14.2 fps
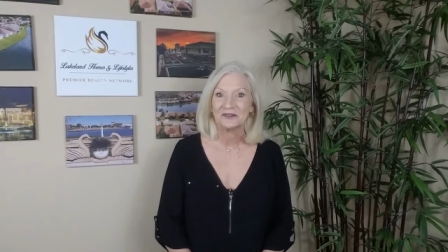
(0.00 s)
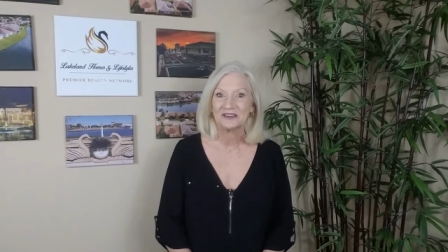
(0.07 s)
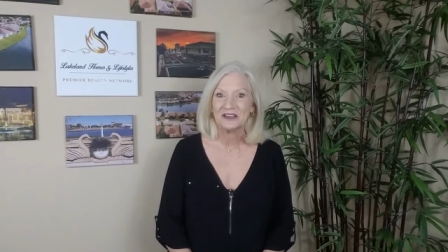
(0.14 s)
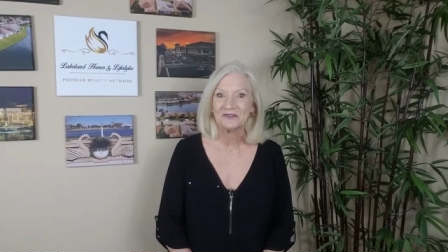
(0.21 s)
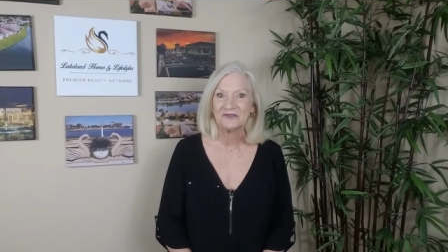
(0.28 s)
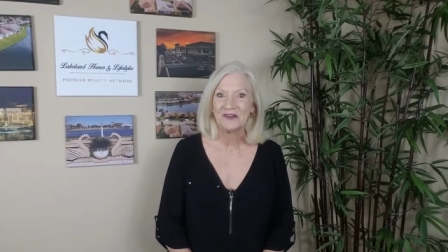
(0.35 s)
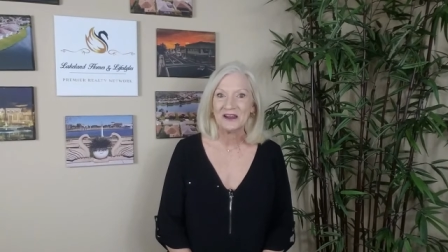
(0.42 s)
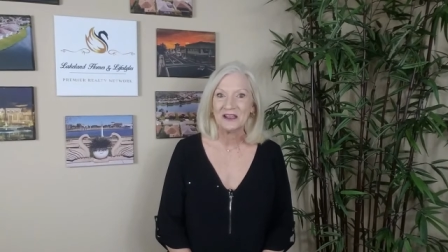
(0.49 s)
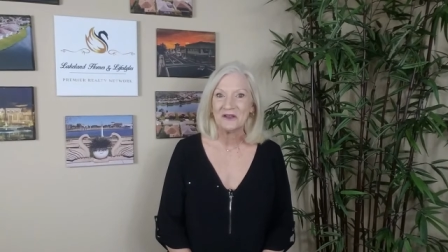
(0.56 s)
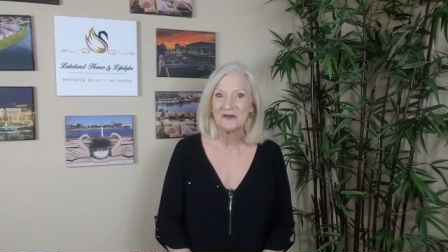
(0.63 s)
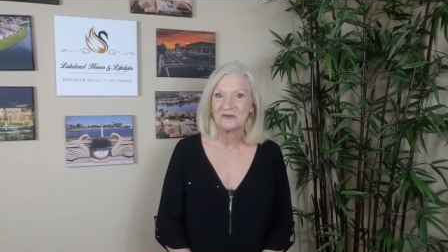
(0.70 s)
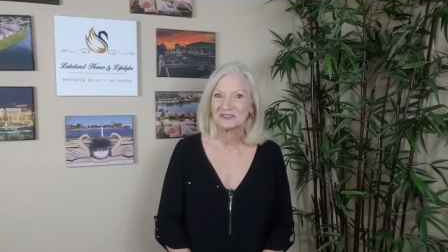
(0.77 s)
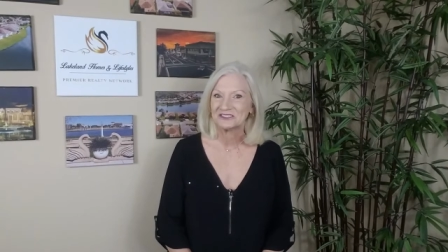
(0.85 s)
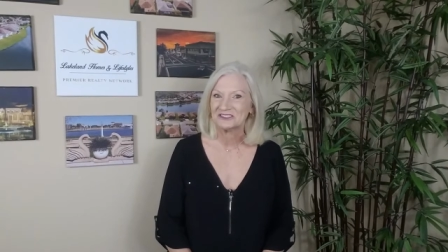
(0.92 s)
get
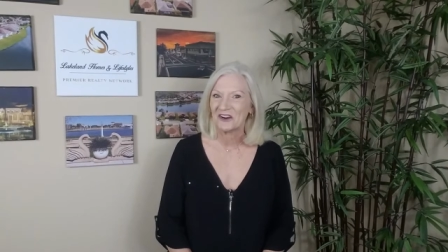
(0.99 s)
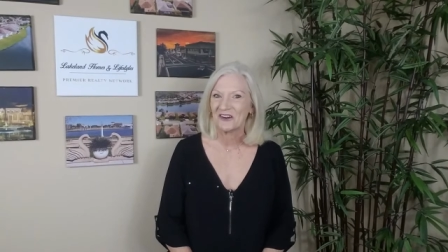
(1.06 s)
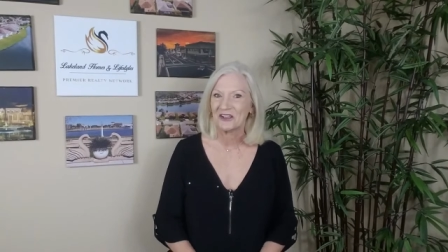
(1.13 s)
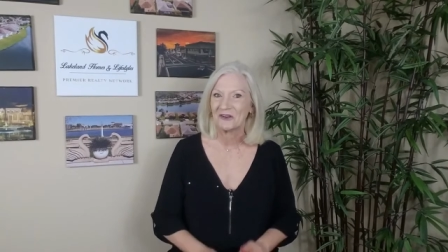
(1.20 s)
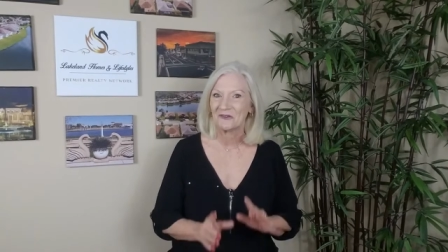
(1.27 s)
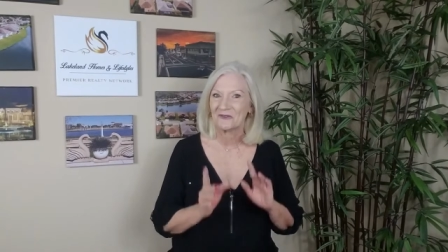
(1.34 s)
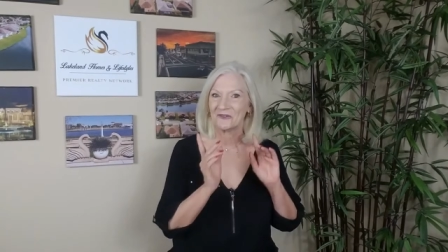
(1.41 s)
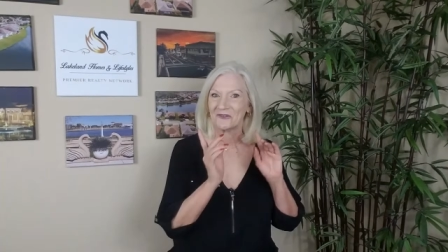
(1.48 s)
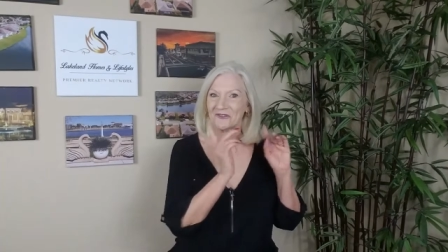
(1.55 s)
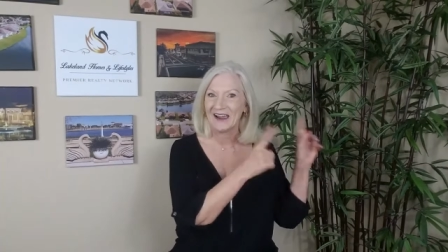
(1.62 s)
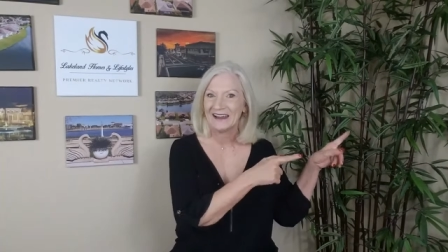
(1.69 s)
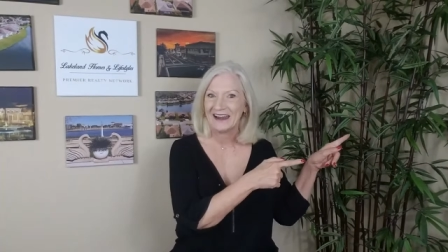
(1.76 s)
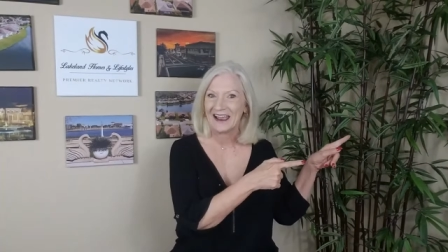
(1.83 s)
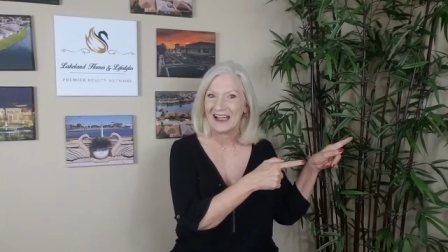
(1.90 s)
ready, we're starting
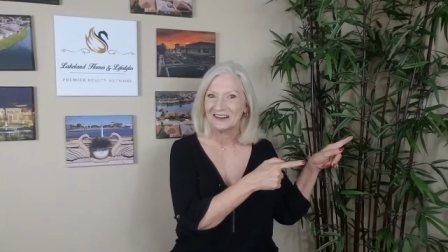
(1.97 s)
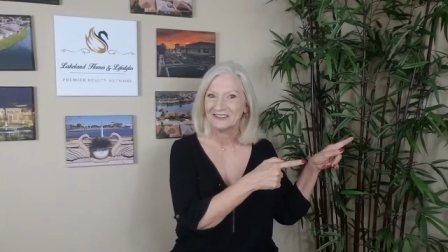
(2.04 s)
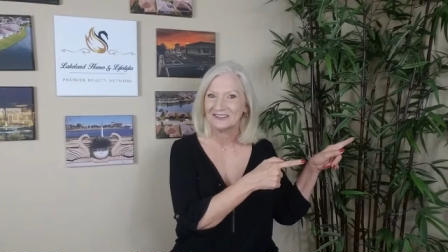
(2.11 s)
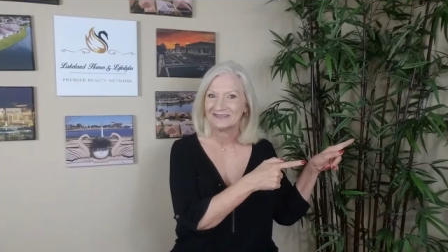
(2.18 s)
right now.